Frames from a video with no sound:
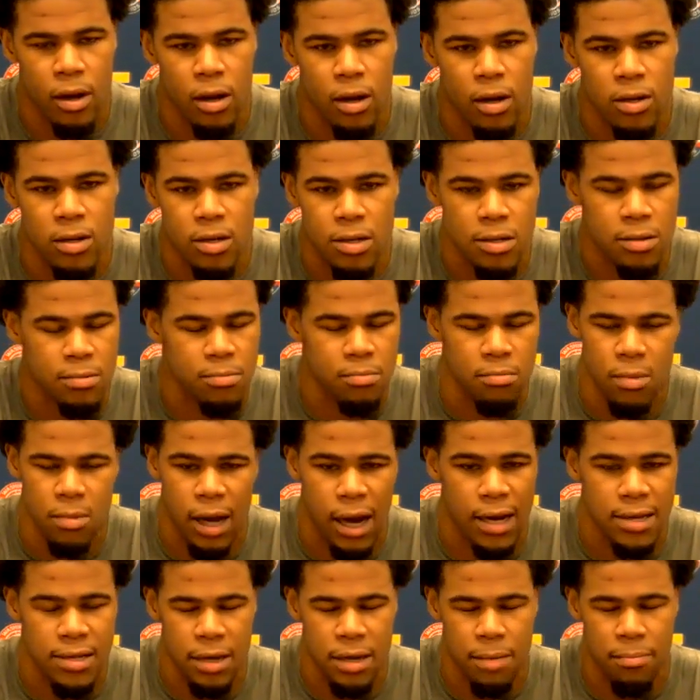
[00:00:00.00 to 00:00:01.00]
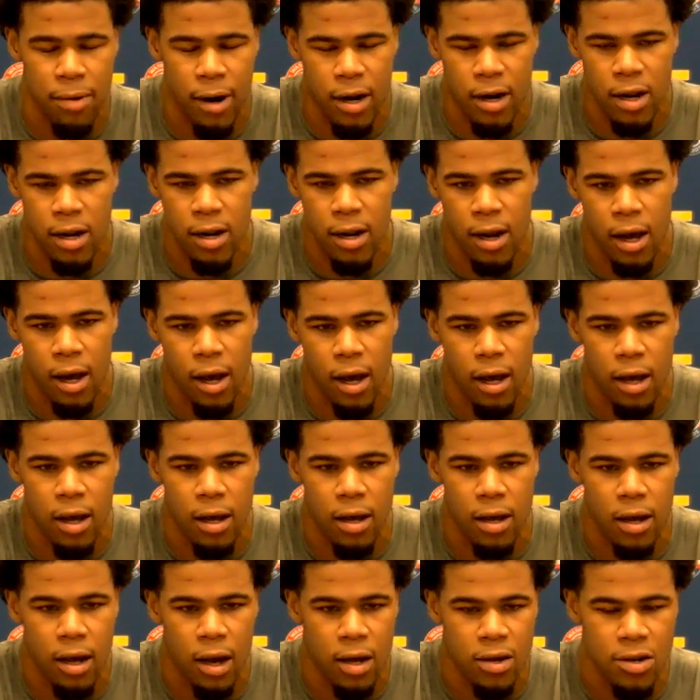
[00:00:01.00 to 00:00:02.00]
Uh, just guys like Brandon
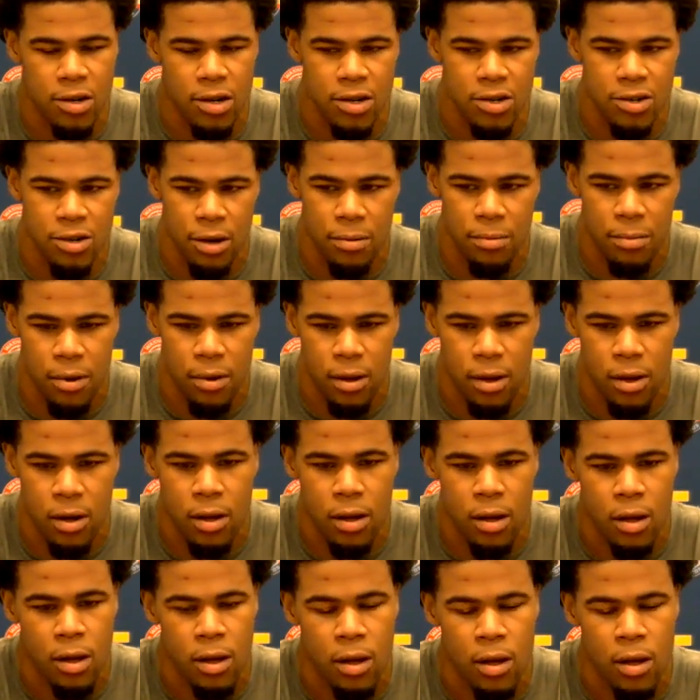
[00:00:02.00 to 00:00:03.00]
Knight, Andre Drummond,